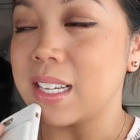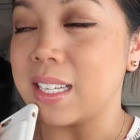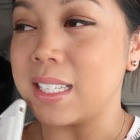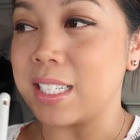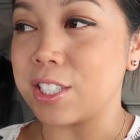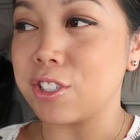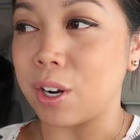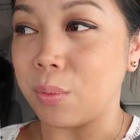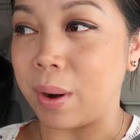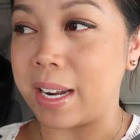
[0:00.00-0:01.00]
I need to
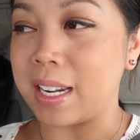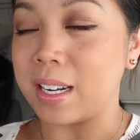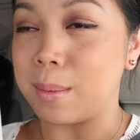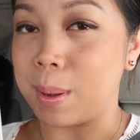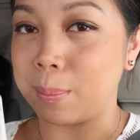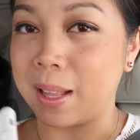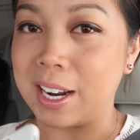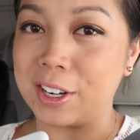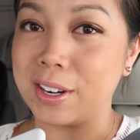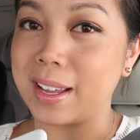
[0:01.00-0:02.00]
start writing in my
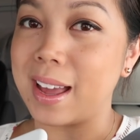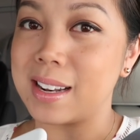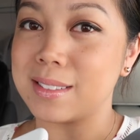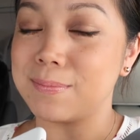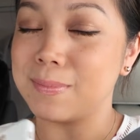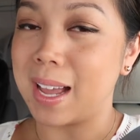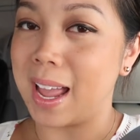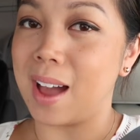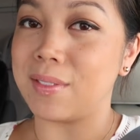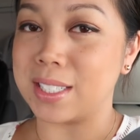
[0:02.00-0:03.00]
planner again. I
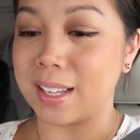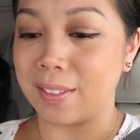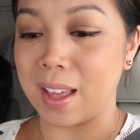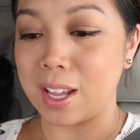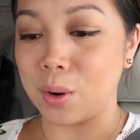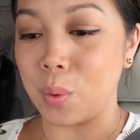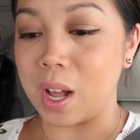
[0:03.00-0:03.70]
haven't done that in a